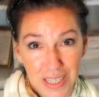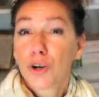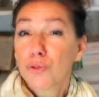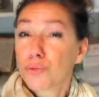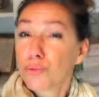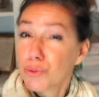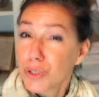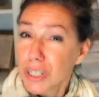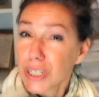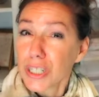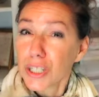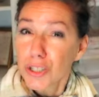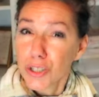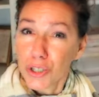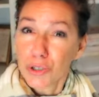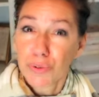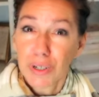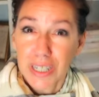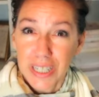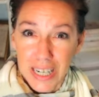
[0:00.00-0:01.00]
A really
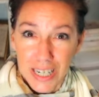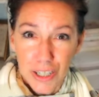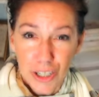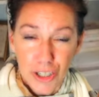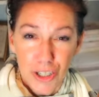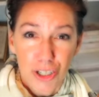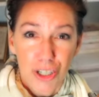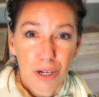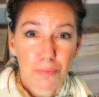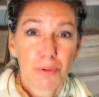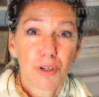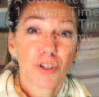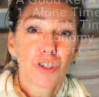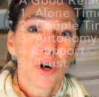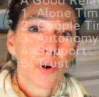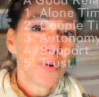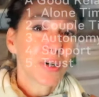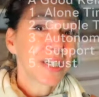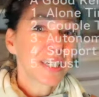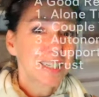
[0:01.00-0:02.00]
good relationship is
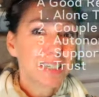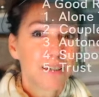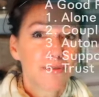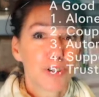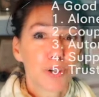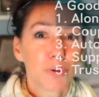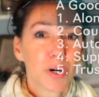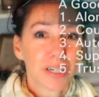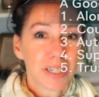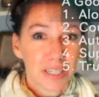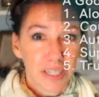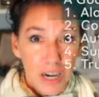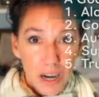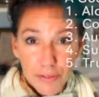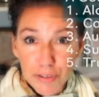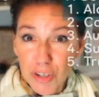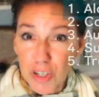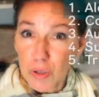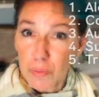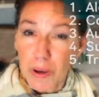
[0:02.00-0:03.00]
going to give you
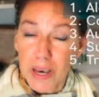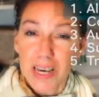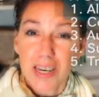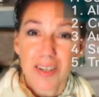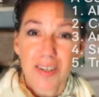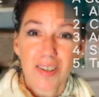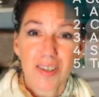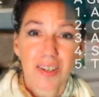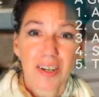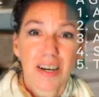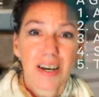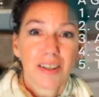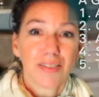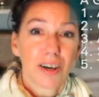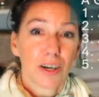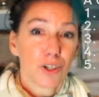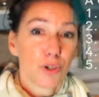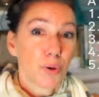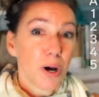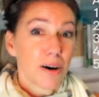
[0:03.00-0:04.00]
enough space
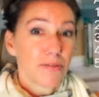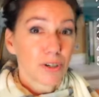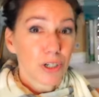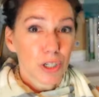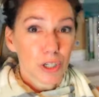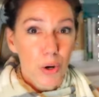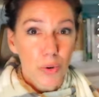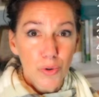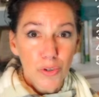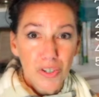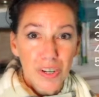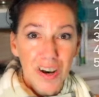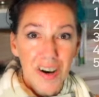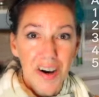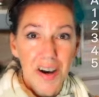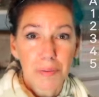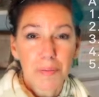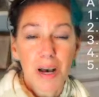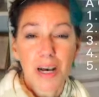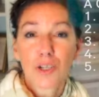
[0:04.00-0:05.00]
that you have alone
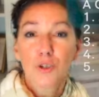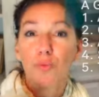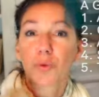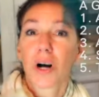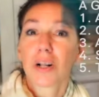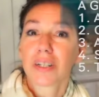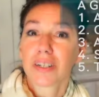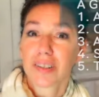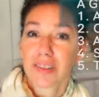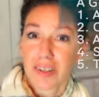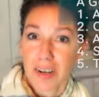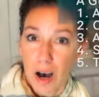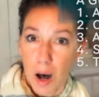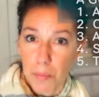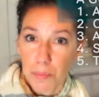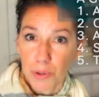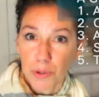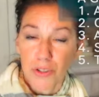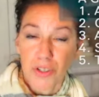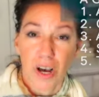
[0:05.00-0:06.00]
time as well as
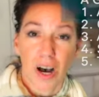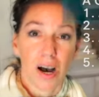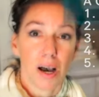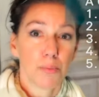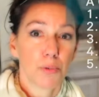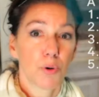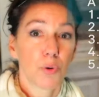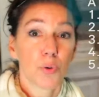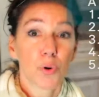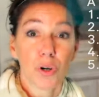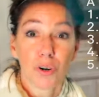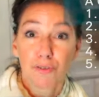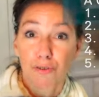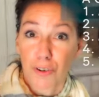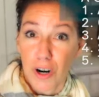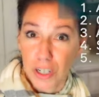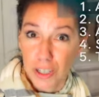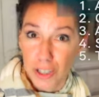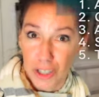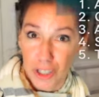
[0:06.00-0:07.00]
couple time or
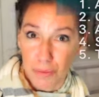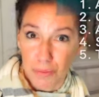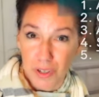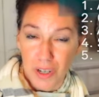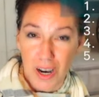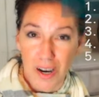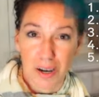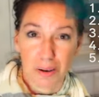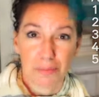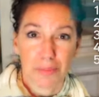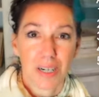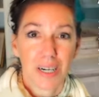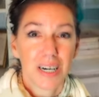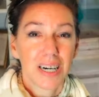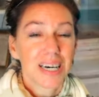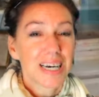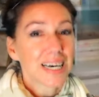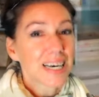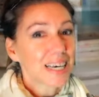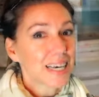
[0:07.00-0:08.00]
friendship time.
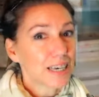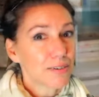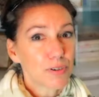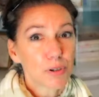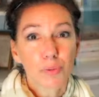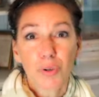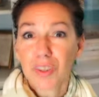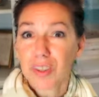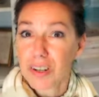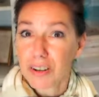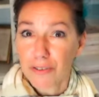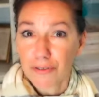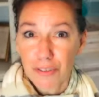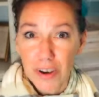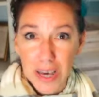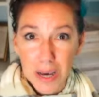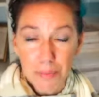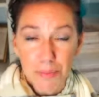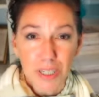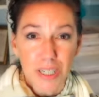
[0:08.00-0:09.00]
Even within a
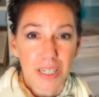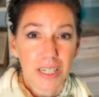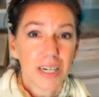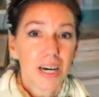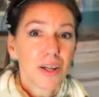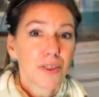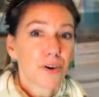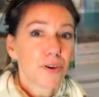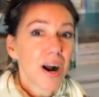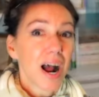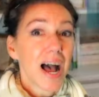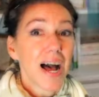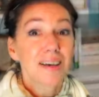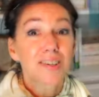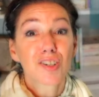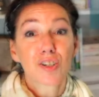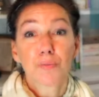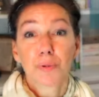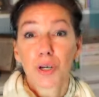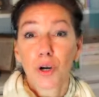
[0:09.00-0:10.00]
family, there
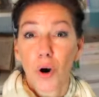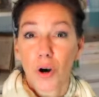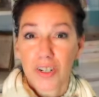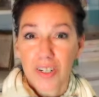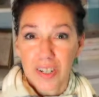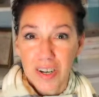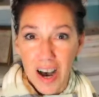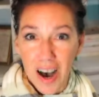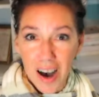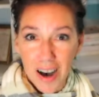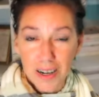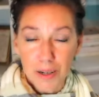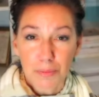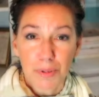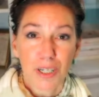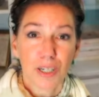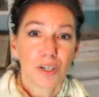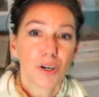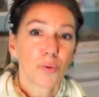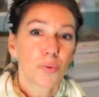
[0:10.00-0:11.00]
has to be
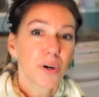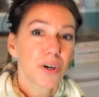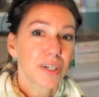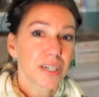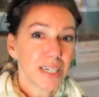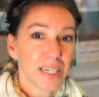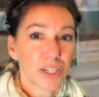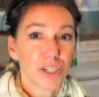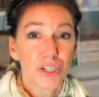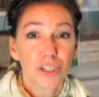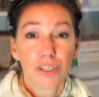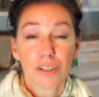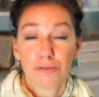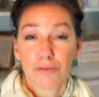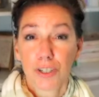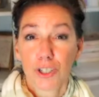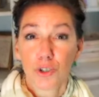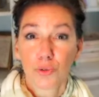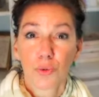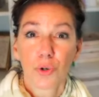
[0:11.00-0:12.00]
autonomy where each
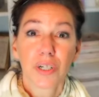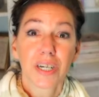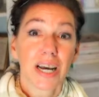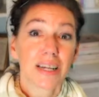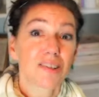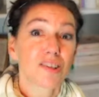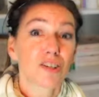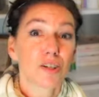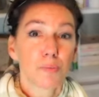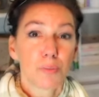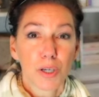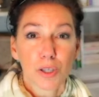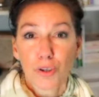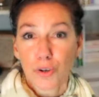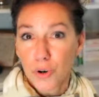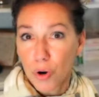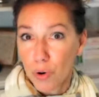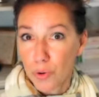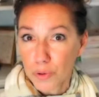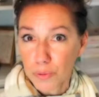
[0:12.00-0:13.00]
individual gets to be
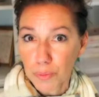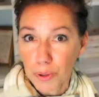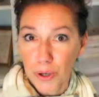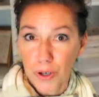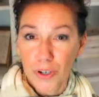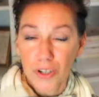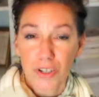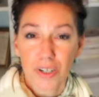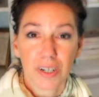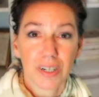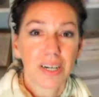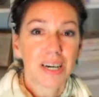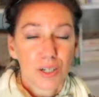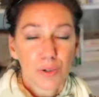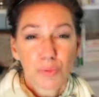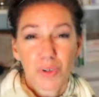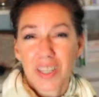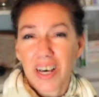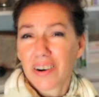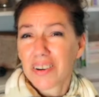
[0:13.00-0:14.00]
their own person
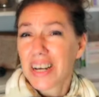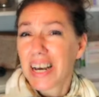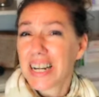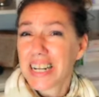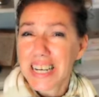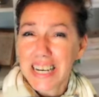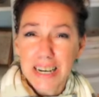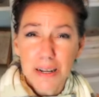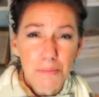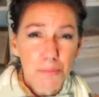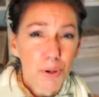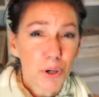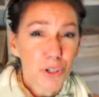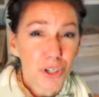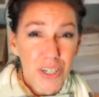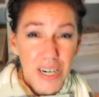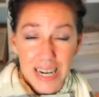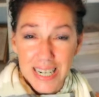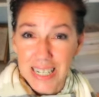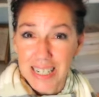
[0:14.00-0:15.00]
without any input
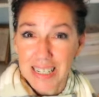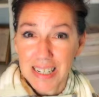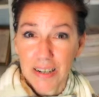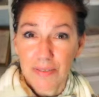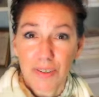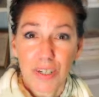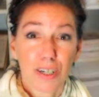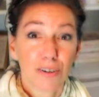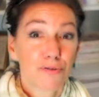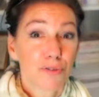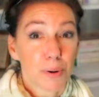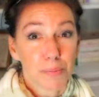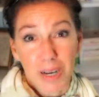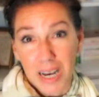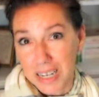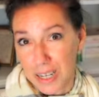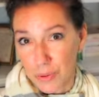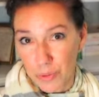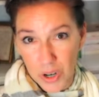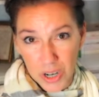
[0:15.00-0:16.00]
or negativity from
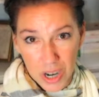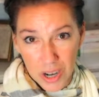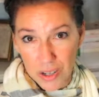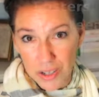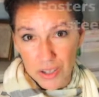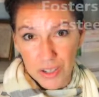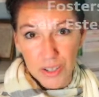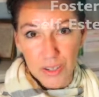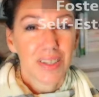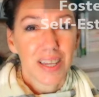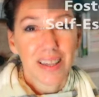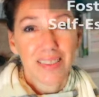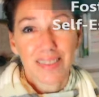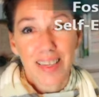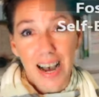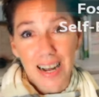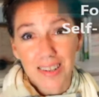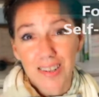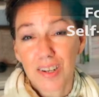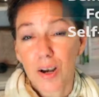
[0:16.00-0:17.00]
anyone else.
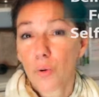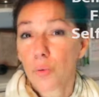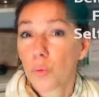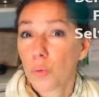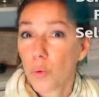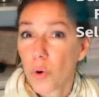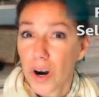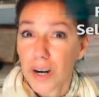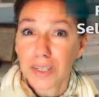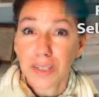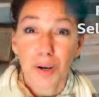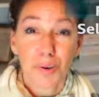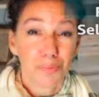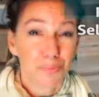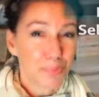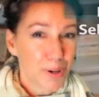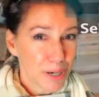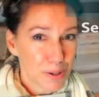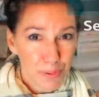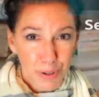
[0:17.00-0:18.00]
That's
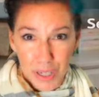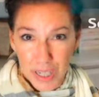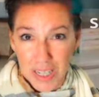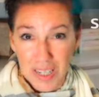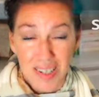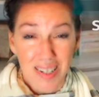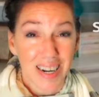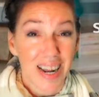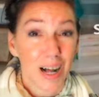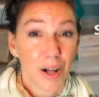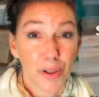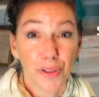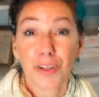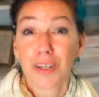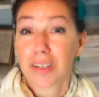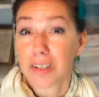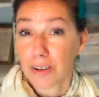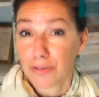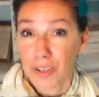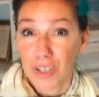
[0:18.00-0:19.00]
one big place that
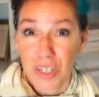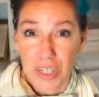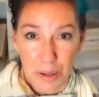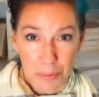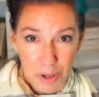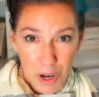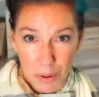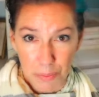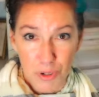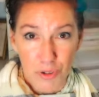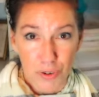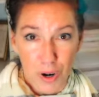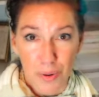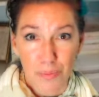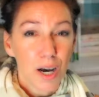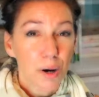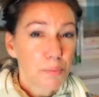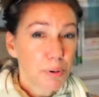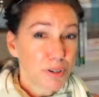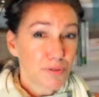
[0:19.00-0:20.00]
healthy self-esteem comes
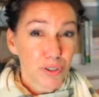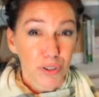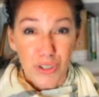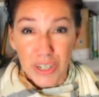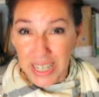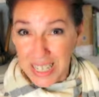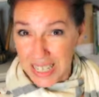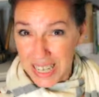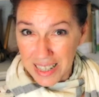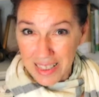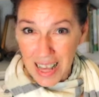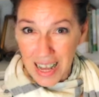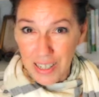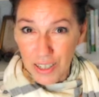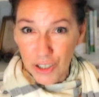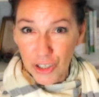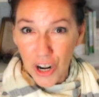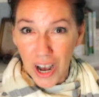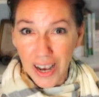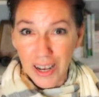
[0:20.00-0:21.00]
from. But if you didn't get that
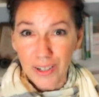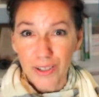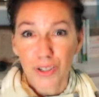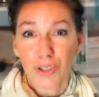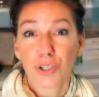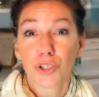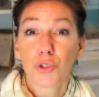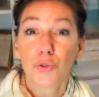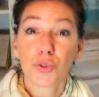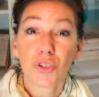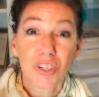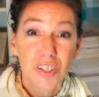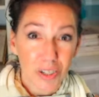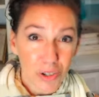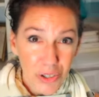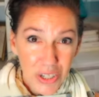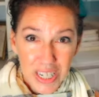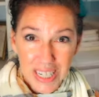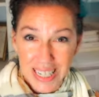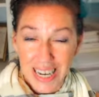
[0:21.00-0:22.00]
in childhood, you
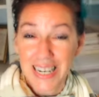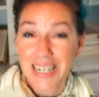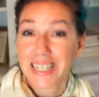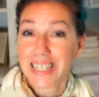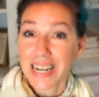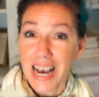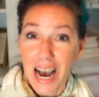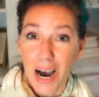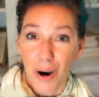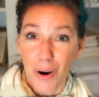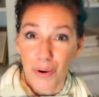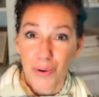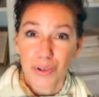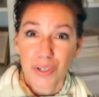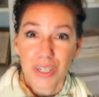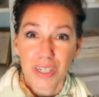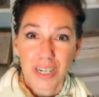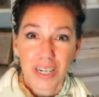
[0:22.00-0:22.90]
still can get it now.